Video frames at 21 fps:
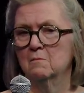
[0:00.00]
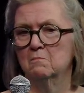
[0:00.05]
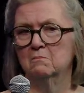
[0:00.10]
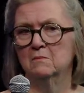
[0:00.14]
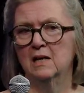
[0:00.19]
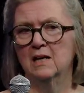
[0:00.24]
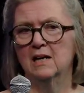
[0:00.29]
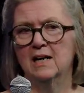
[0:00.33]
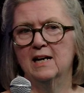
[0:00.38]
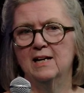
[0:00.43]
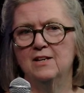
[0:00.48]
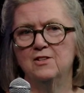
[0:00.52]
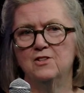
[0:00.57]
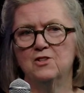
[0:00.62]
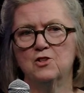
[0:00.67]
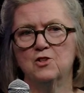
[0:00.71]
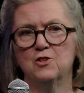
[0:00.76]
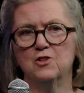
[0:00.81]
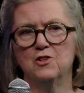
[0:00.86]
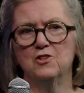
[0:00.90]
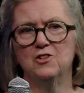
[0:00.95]
my
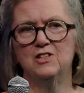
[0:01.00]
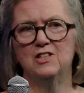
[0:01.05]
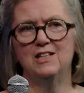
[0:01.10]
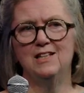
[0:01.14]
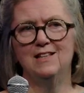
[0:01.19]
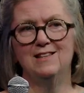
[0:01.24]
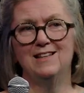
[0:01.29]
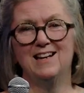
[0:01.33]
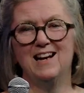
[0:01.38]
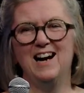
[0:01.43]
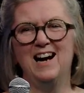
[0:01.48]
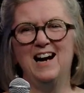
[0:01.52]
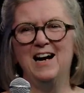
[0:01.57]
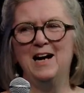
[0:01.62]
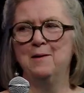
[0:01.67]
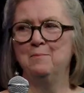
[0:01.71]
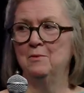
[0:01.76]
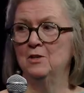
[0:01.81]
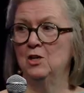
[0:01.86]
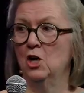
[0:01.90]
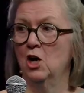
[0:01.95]
certainty that
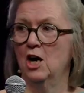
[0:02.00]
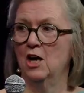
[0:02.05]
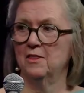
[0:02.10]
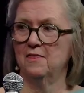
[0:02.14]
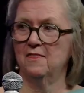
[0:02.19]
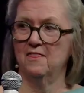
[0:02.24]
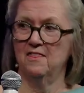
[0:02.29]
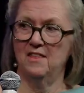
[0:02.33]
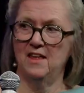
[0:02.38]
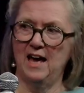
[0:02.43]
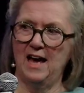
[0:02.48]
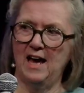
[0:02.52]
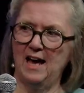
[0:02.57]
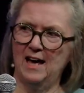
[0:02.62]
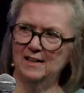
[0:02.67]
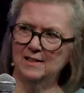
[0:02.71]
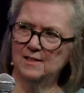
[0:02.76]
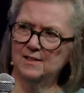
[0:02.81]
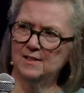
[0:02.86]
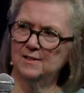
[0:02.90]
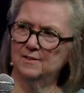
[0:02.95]
I'm not
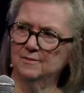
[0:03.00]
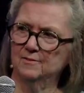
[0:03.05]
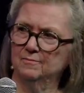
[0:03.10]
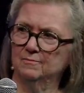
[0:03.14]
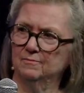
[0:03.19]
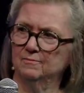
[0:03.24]
that,